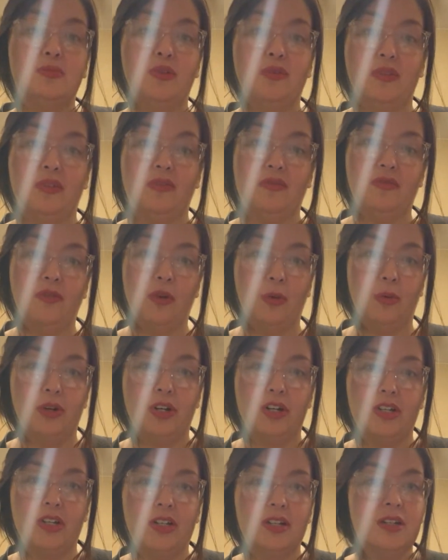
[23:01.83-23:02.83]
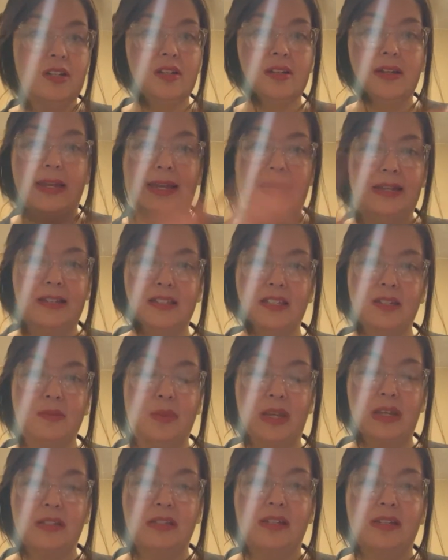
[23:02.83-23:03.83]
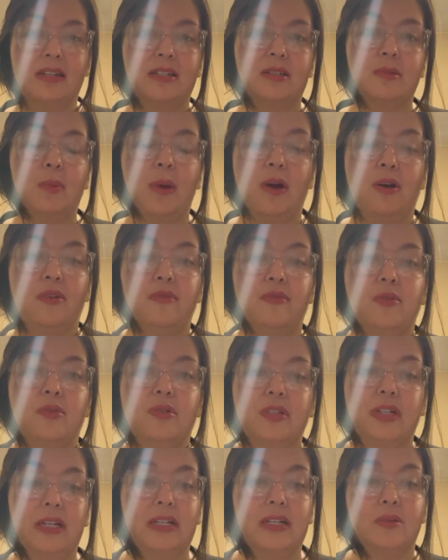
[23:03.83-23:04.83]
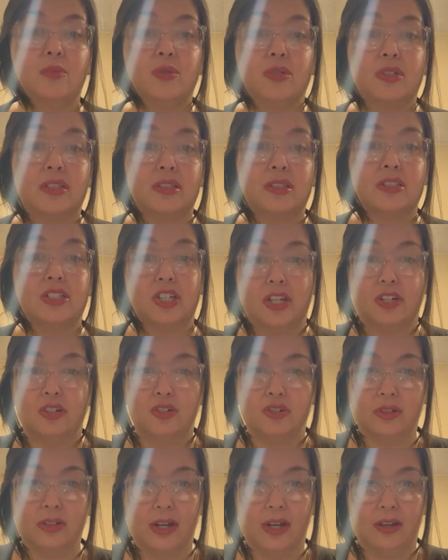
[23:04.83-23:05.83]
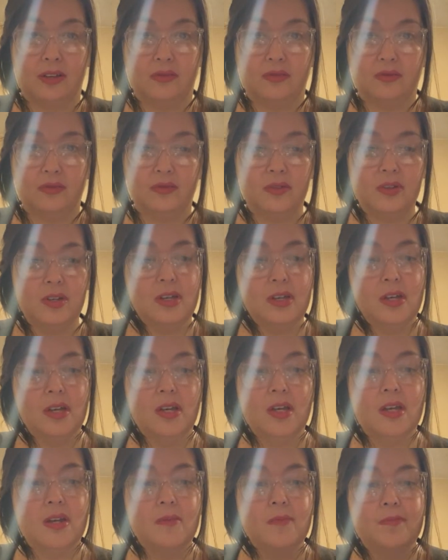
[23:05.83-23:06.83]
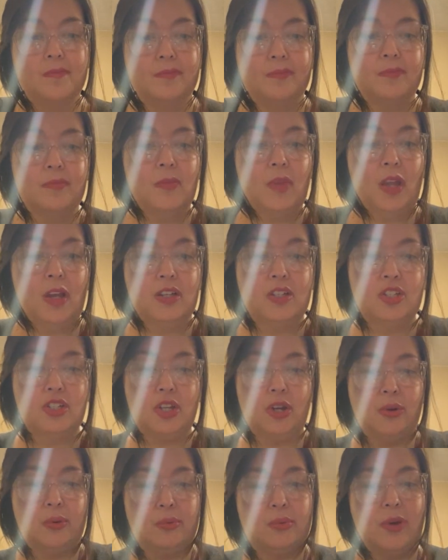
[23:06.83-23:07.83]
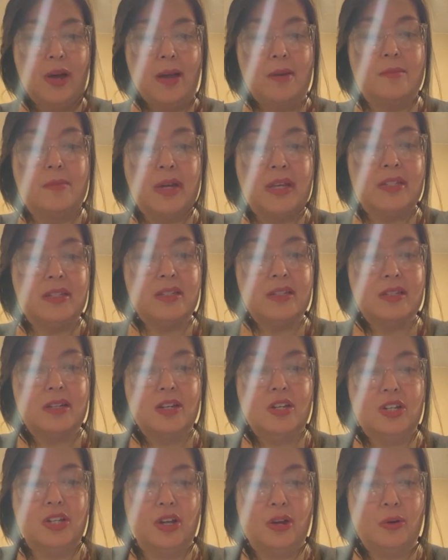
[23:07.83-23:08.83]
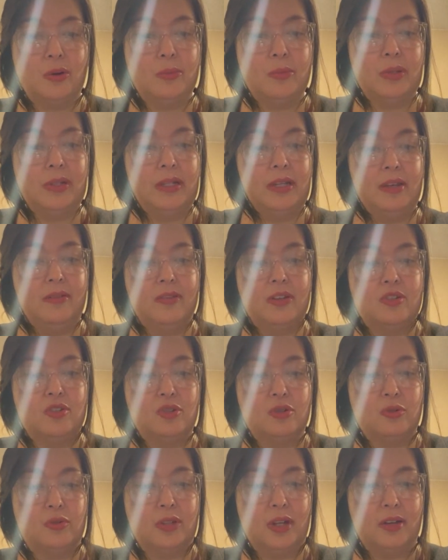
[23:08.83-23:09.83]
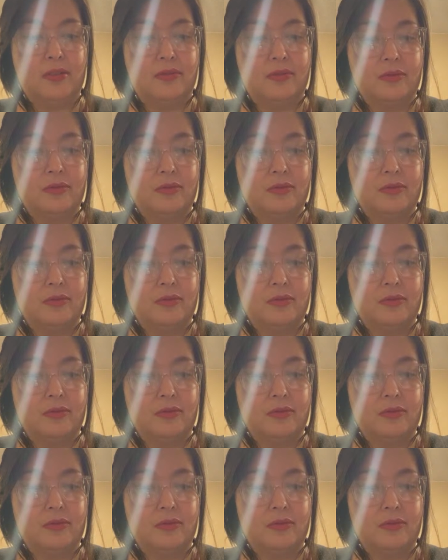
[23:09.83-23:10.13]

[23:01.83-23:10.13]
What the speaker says: moving forward. It's amazing, it's powerful, and it will change your life. So, I must know and believe in true love,